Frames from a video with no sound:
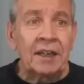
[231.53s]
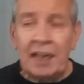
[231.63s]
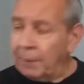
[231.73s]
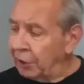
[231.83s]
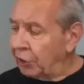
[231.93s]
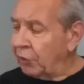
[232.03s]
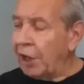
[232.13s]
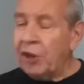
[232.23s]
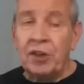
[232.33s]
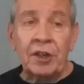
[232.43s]

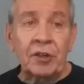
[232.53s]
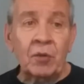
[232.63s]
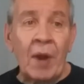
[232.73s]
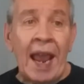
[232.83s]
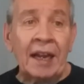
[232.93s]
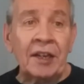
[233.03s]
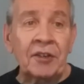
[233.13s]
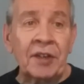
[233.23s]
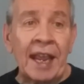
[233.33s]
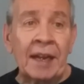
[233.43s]
Demonstrations,
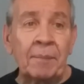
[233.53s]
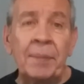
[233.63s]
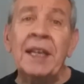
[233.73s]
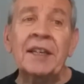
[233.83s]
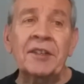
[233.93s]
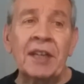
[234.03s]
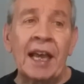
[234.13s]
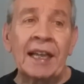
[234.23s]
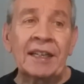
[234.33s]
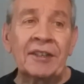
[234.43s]
rallies, and picket
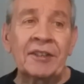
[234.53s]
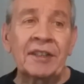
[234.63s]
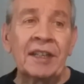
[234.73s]
signs.